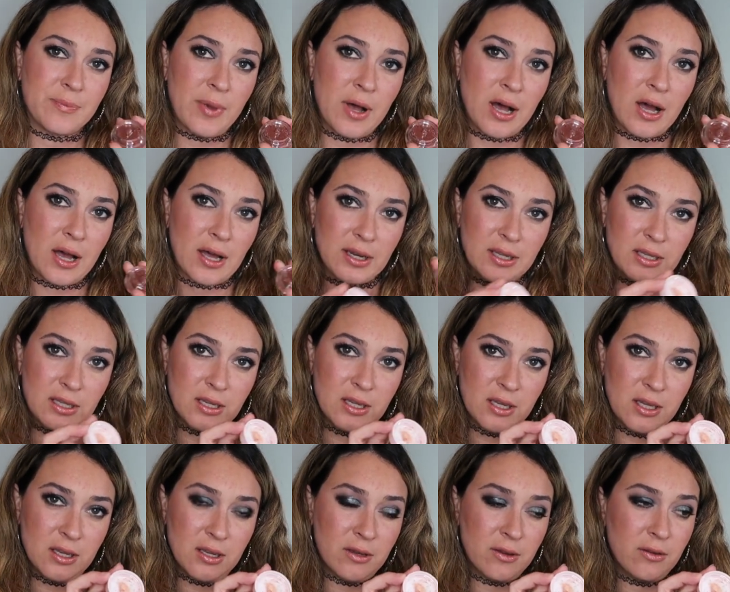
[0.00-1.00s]
potted
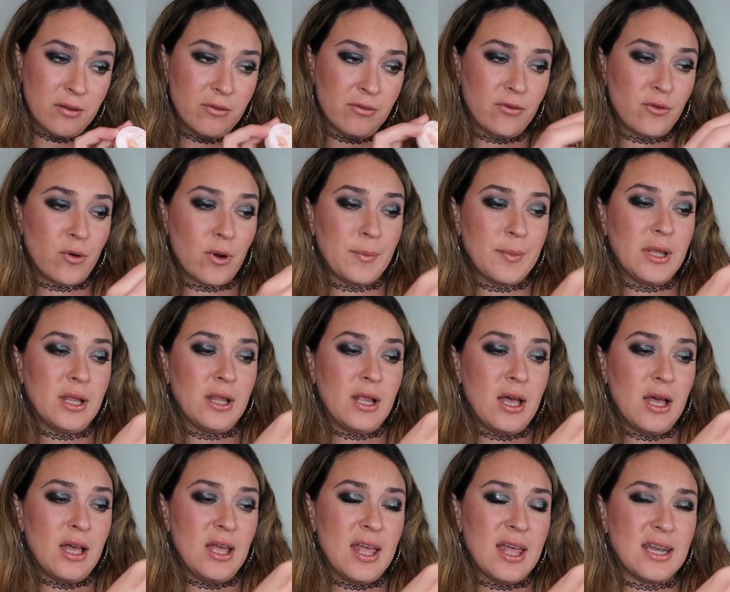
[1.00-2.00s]

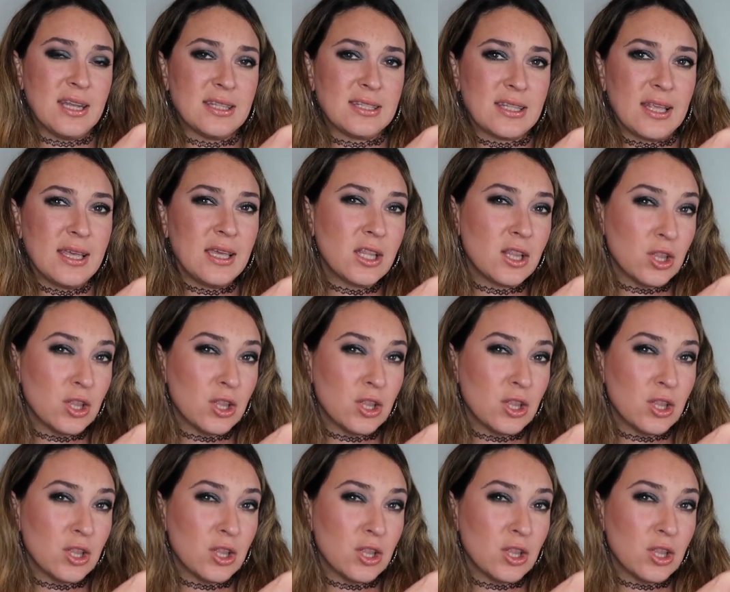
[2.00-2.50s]
formula and it's like